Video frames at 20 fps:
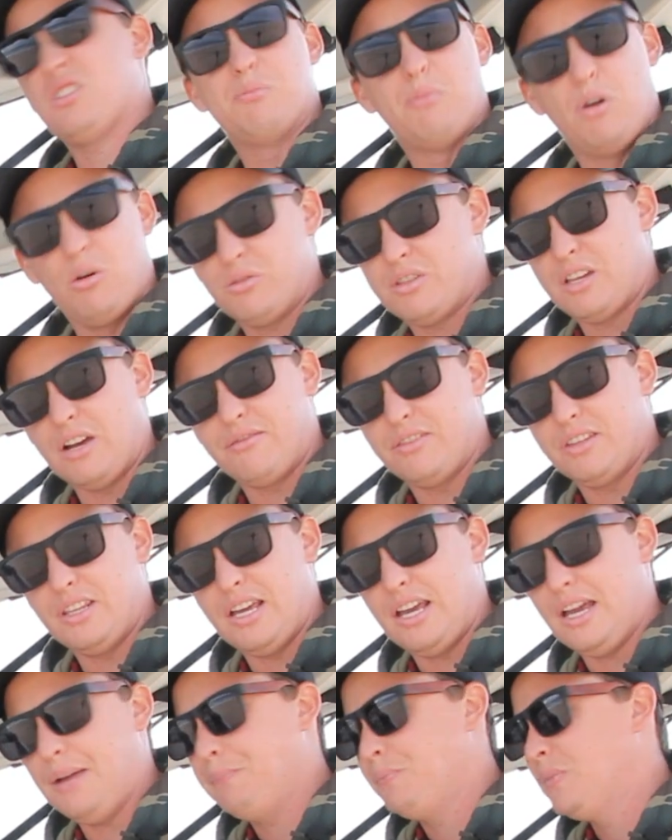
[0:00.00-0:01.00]
small stuff in
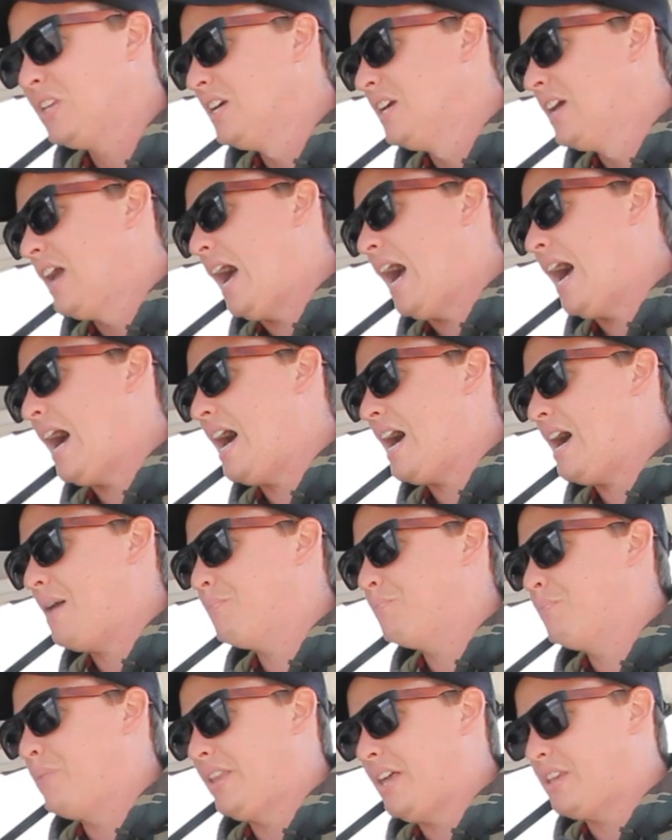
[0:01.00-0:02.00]
there.
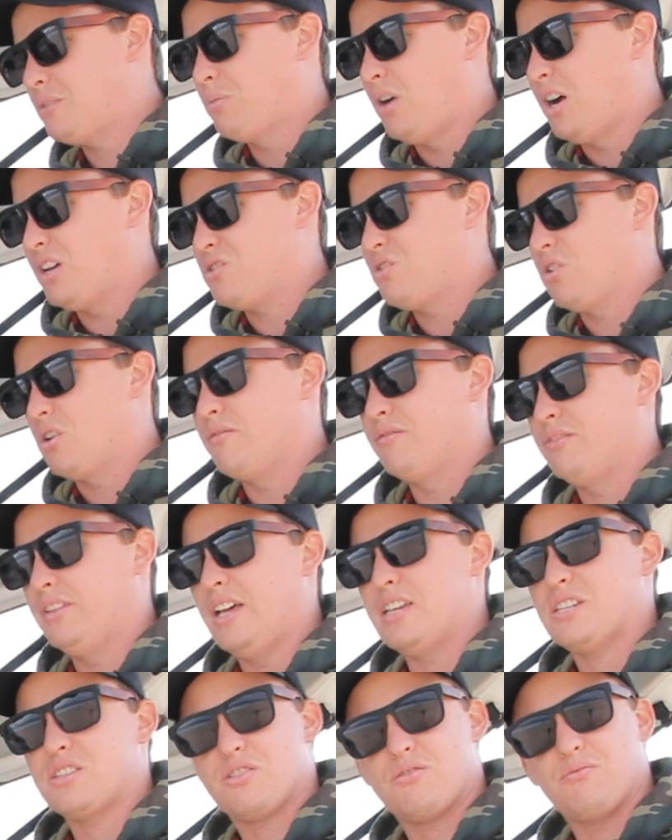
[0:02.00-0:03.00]
But that's my sort of
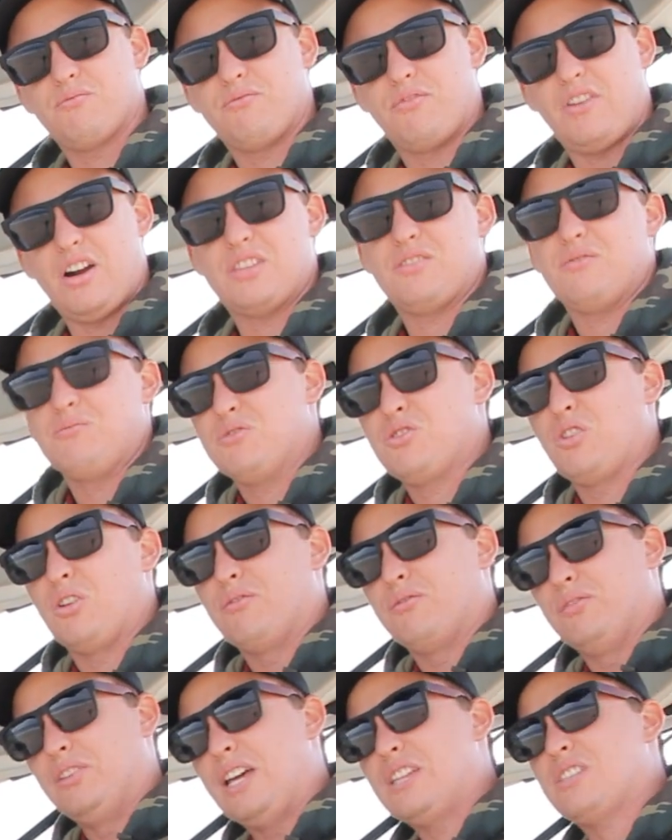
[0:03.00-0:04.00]

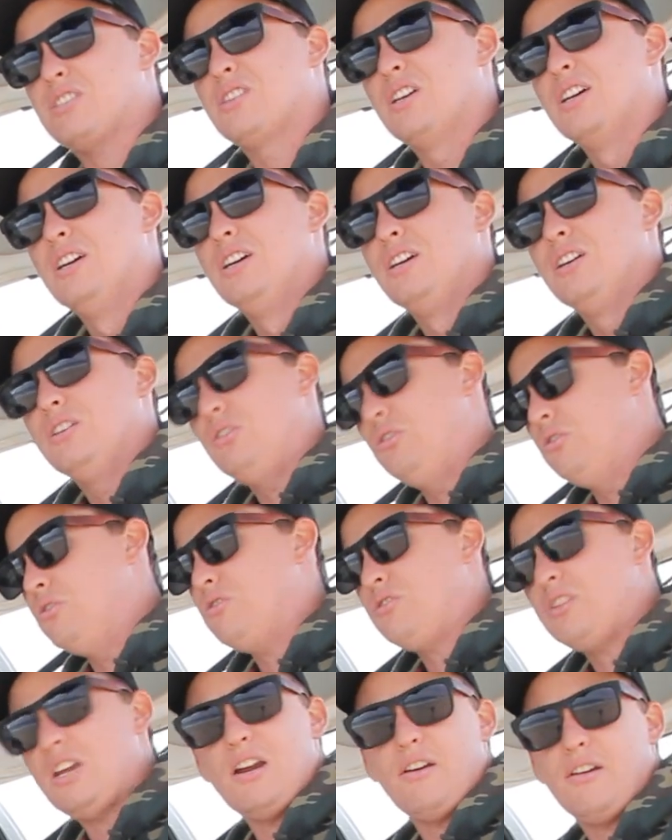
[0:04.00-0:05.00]
less
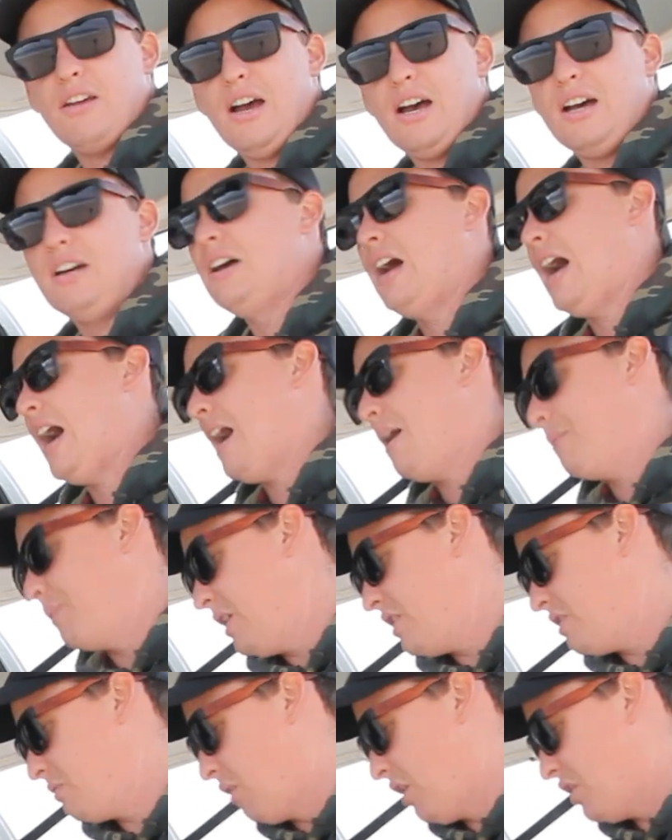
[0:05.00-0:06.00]
used area.
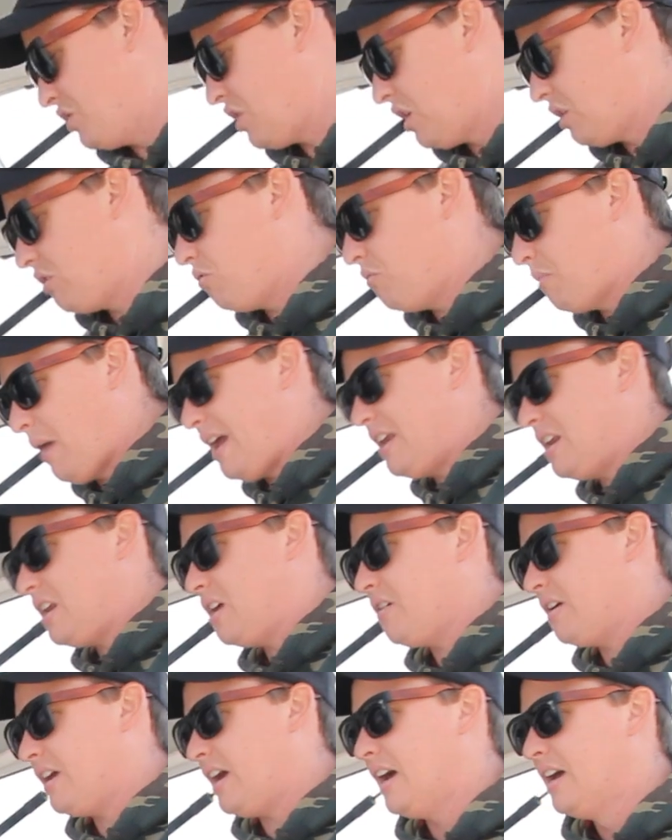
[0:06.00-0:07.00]
These are my general main
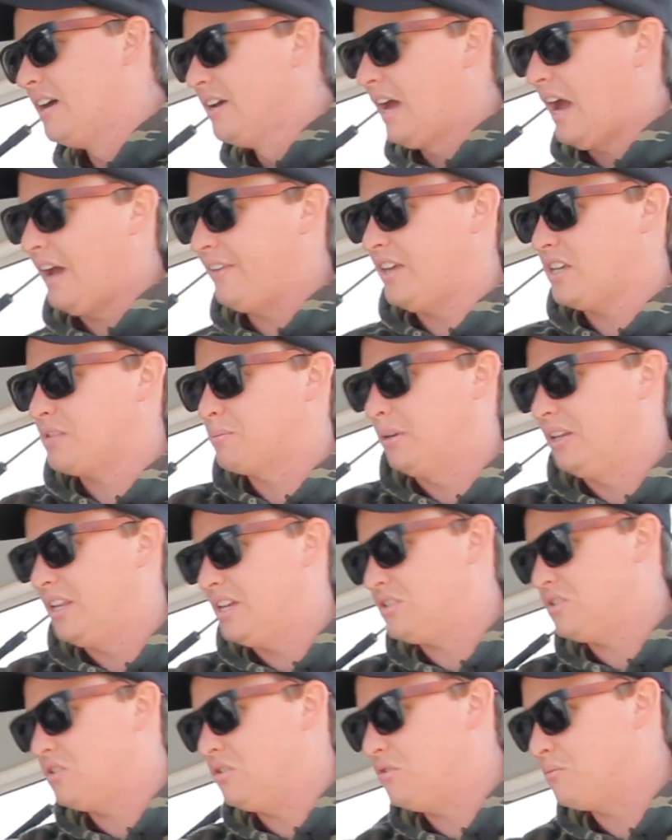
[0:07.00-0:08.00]
area. And that's my
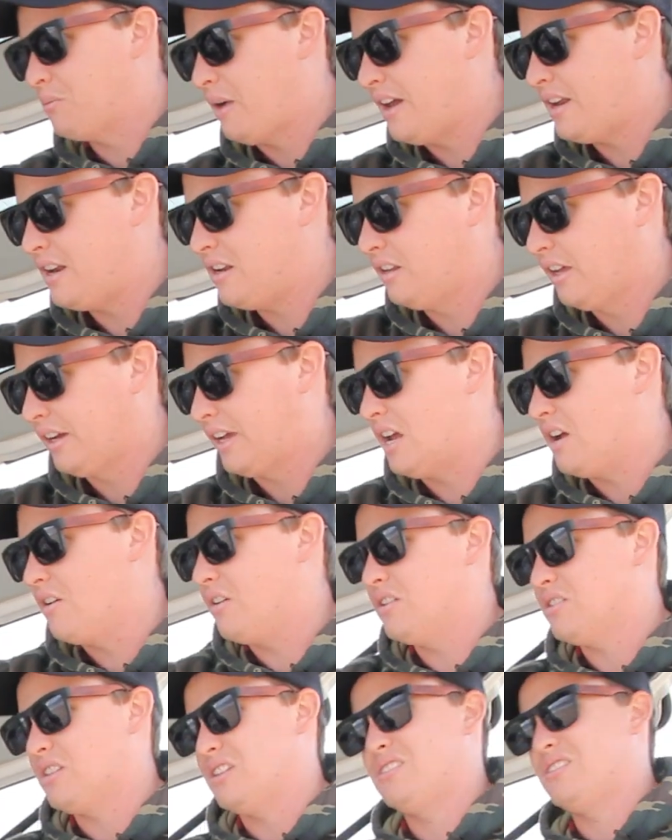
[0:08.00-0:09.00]
less used main
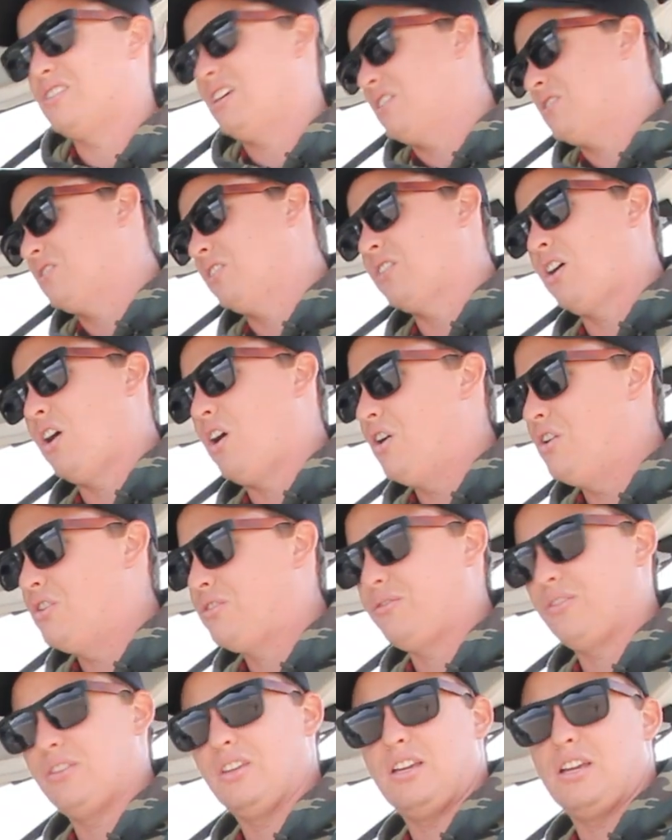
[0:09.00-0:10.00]
areas. As I said, it's got the
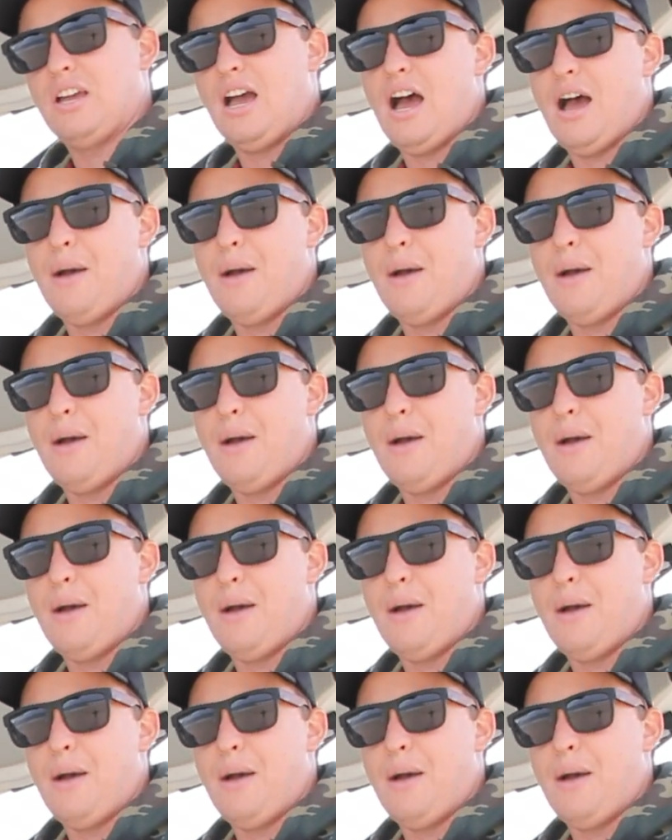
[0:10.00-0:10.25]
hose for the